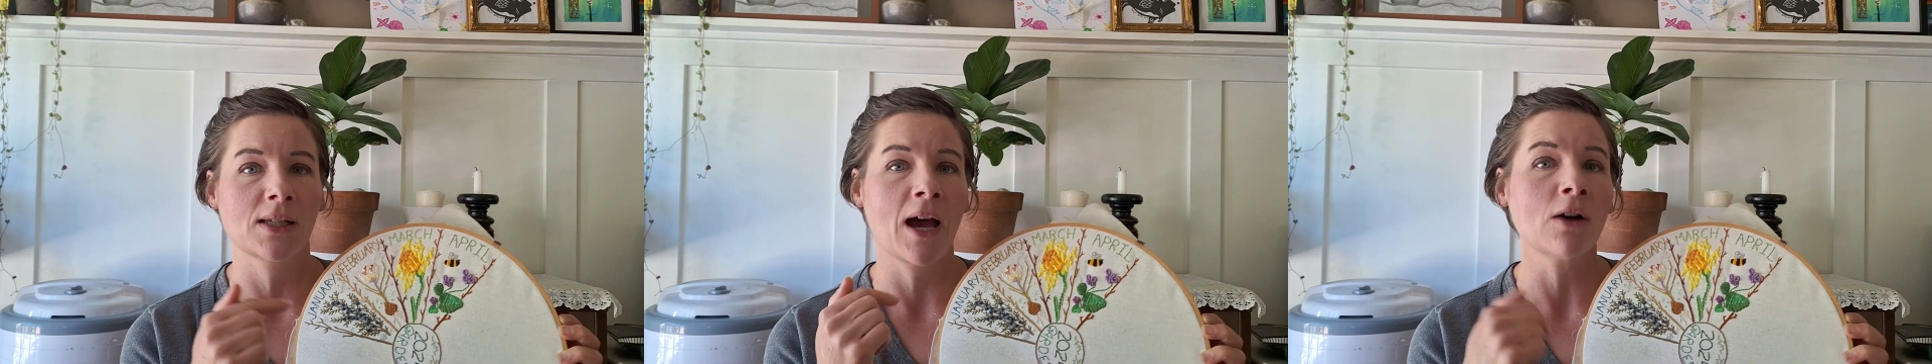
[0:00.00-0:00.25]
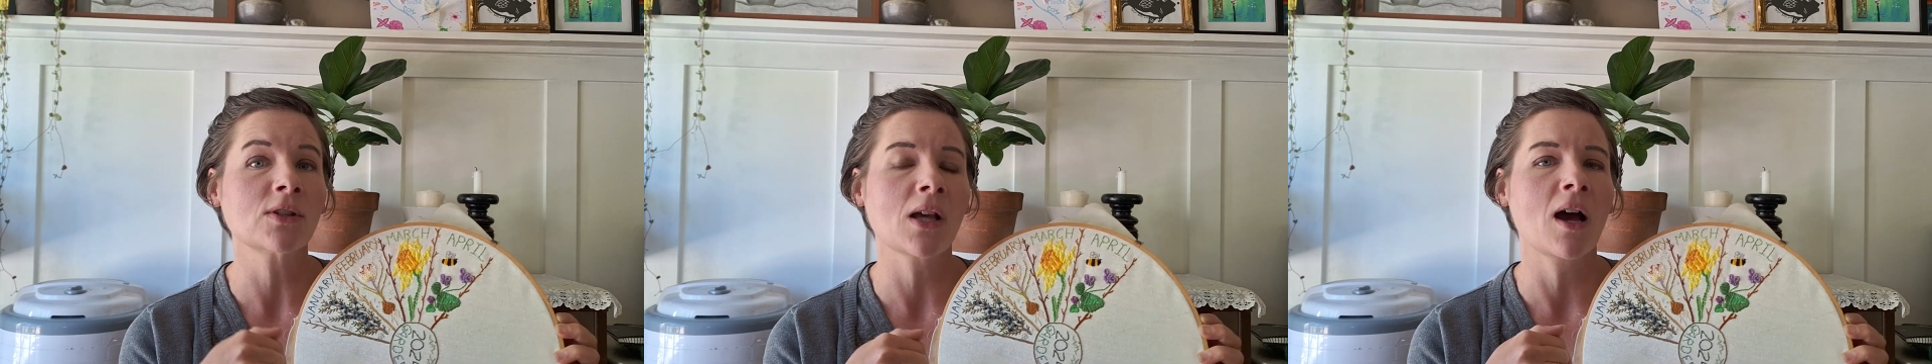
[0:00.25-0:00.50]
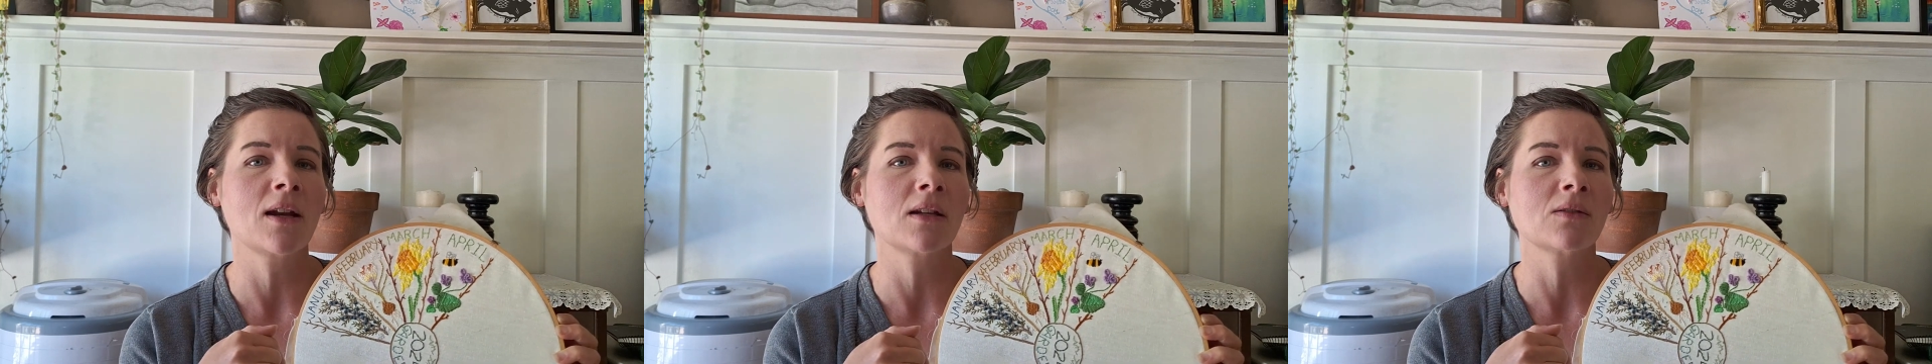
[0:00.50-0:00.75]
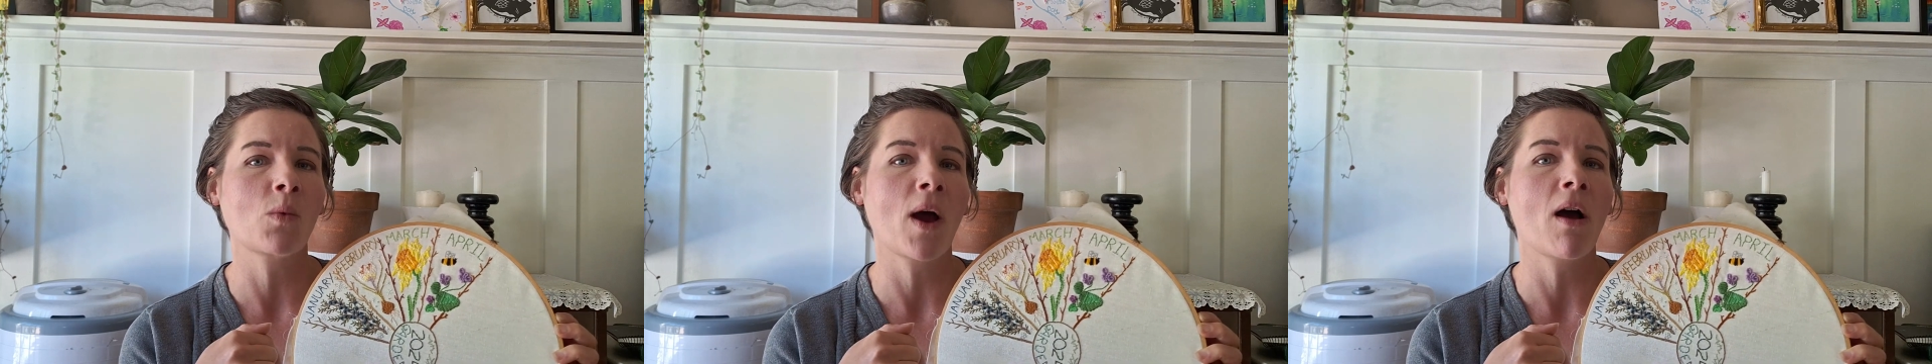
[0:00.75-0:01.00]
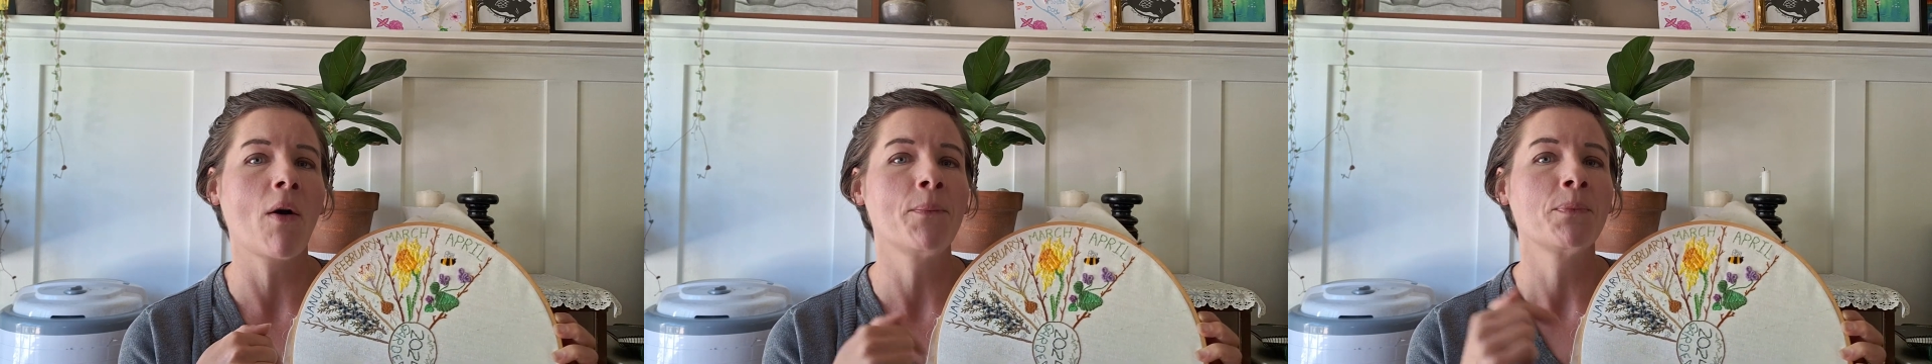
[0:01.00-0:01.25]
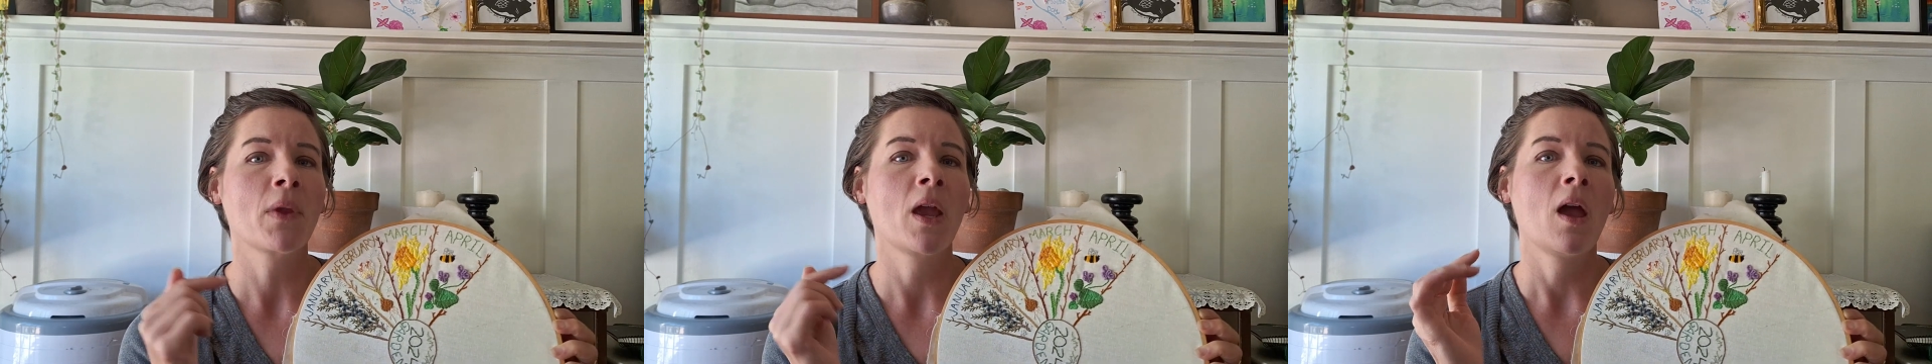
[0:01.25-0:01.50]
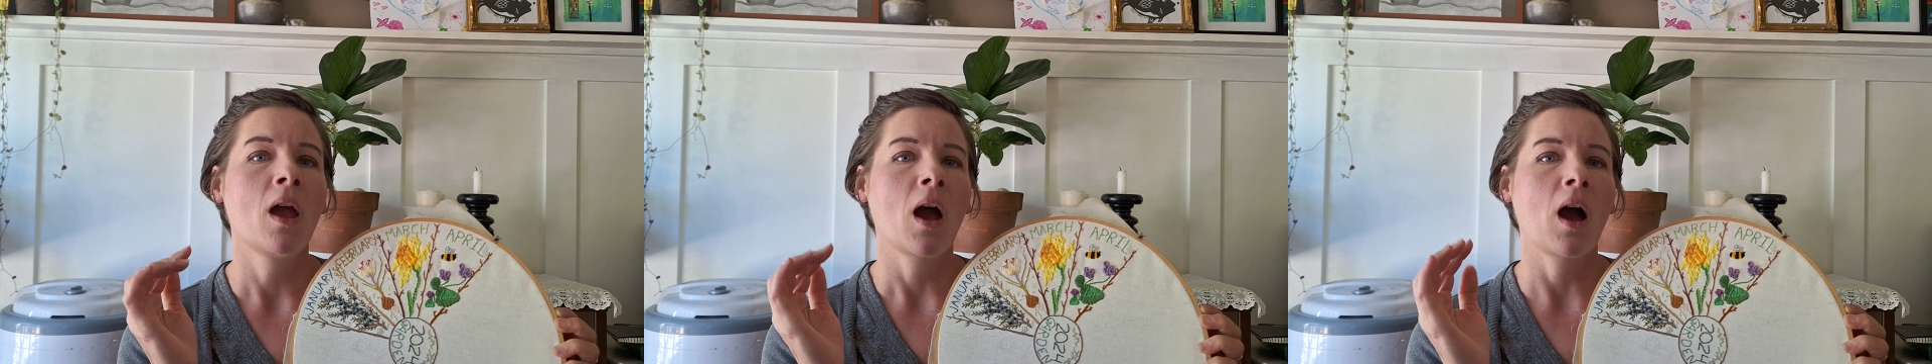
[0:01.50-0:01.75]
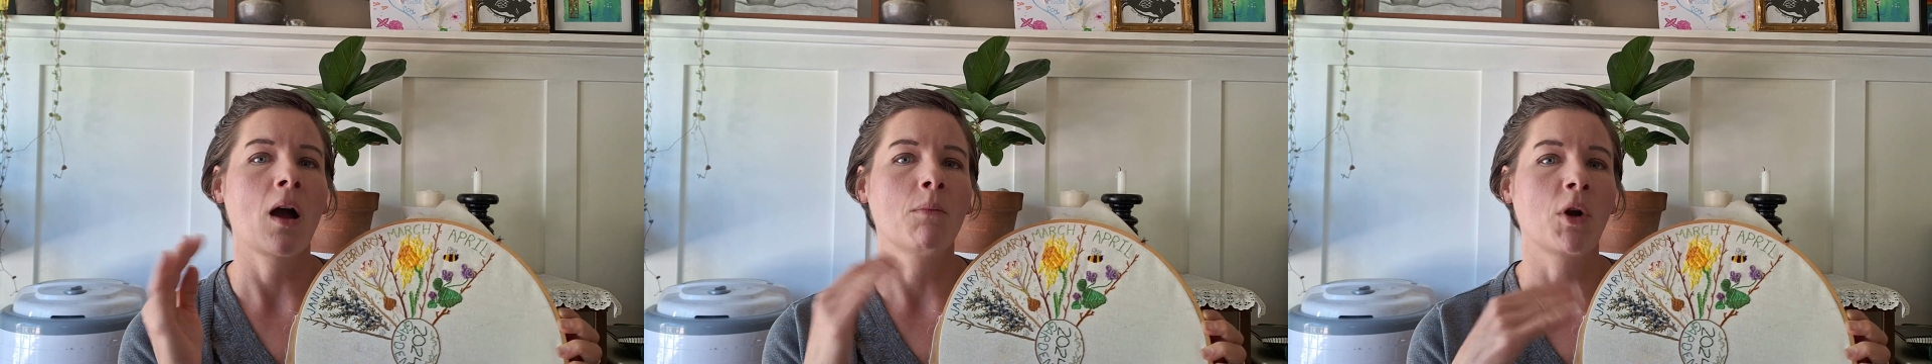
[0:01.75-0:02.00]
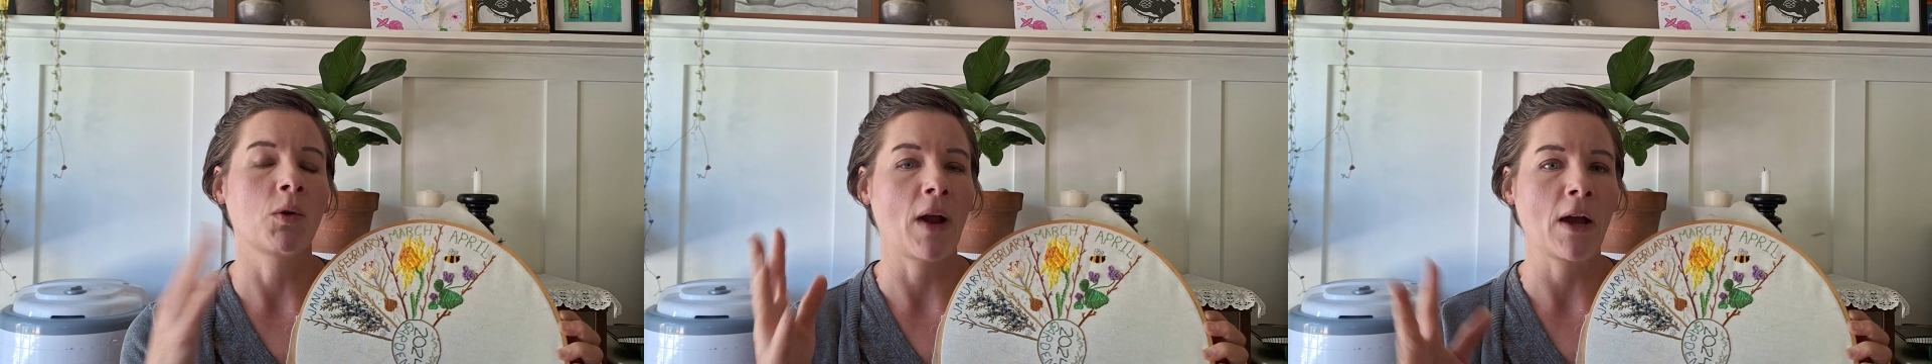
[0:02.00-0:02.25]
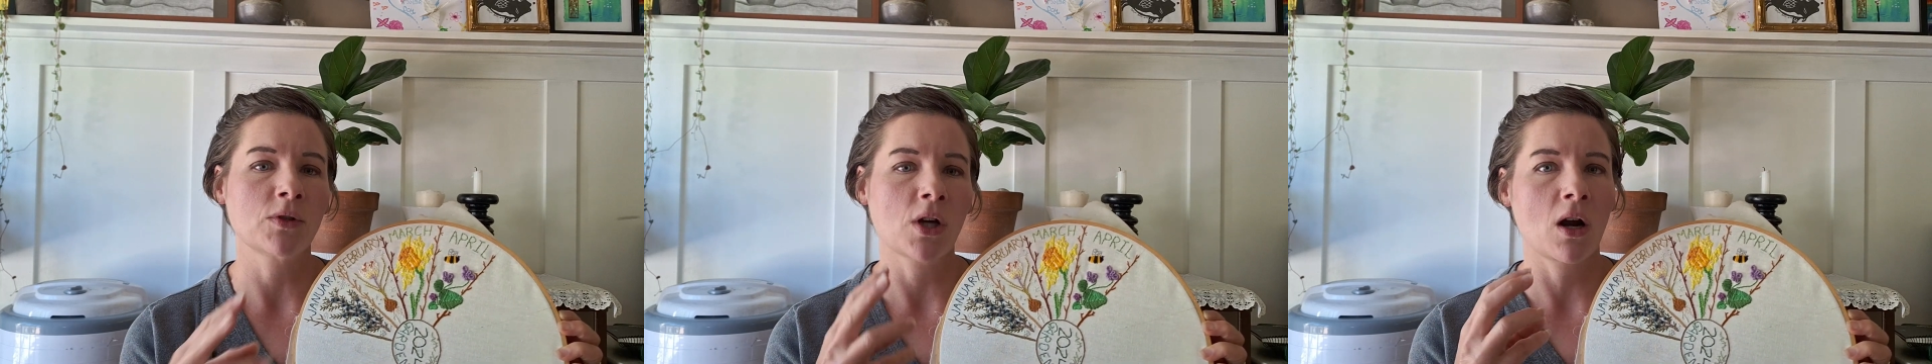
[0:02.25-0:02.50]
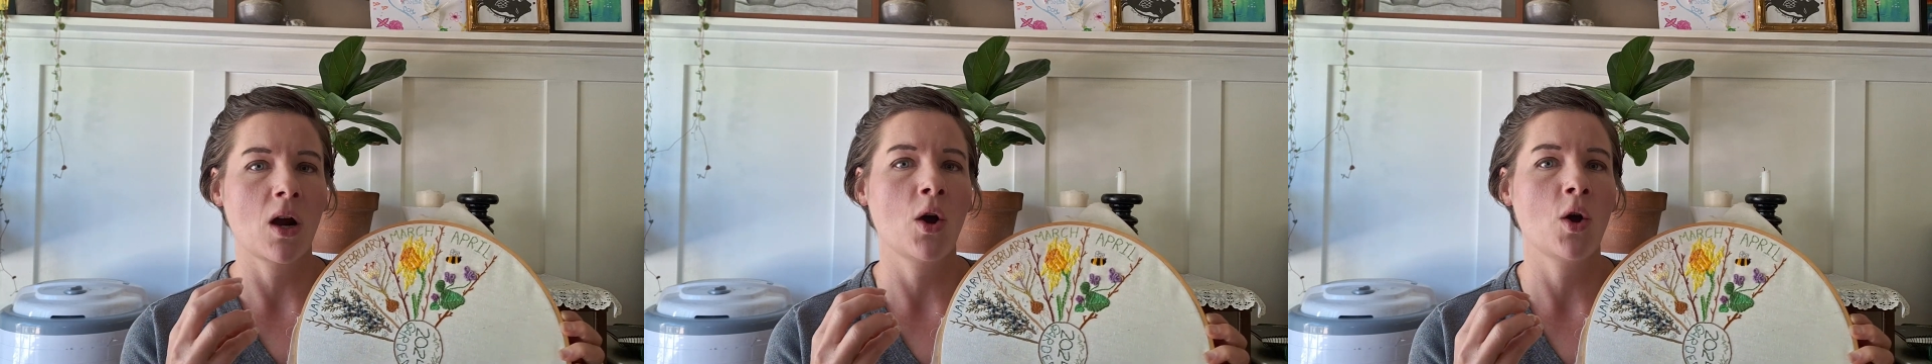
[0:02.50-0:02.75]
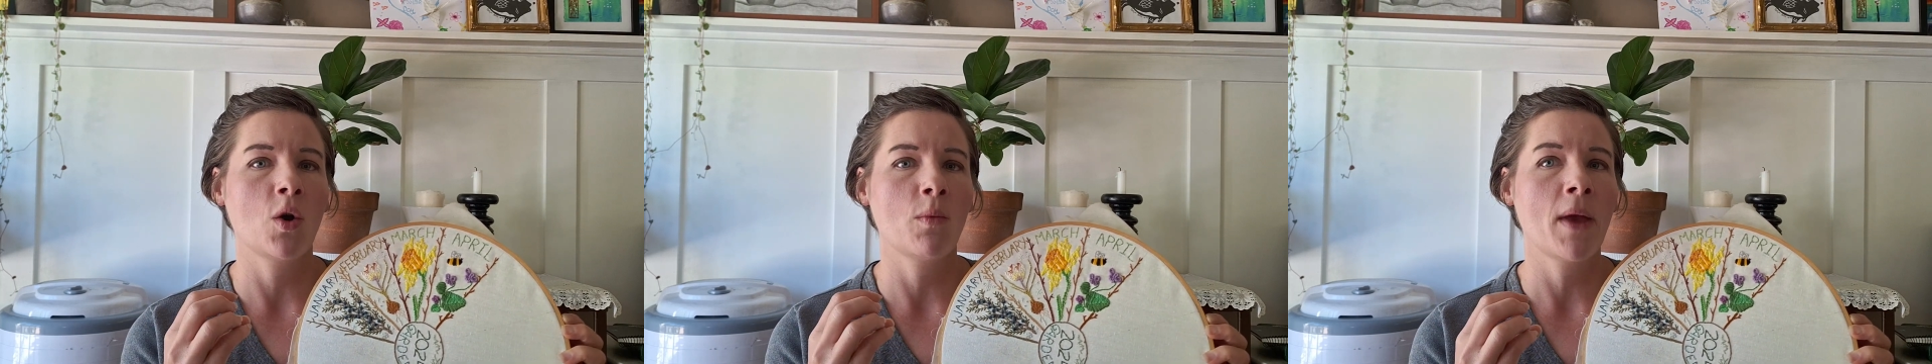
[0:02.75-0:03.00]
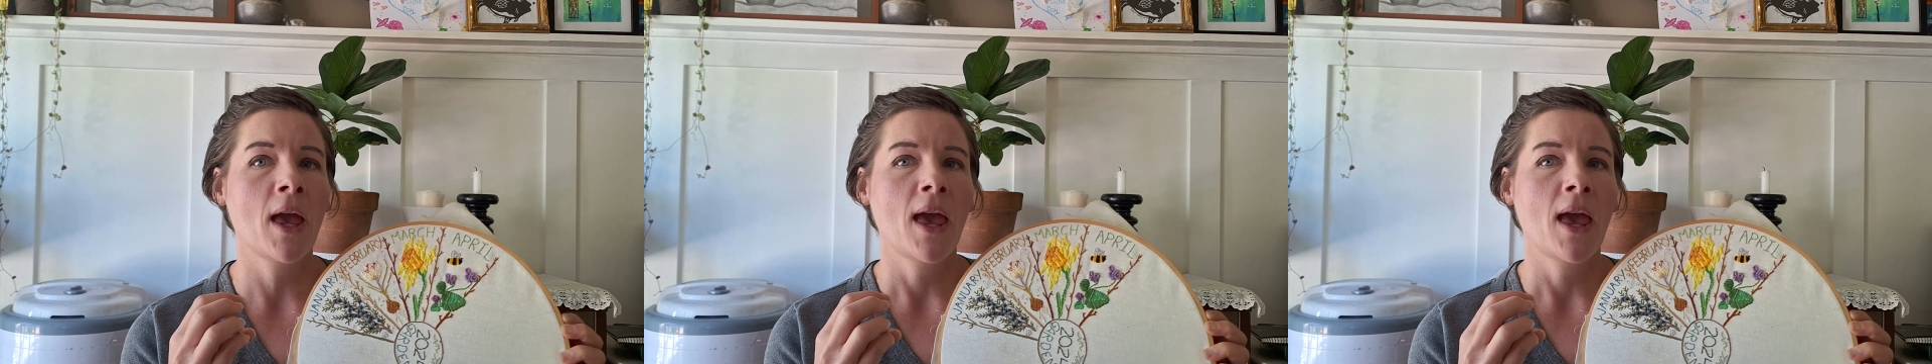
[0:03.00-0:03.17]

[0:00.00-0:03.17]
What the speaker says: outside as well around our home,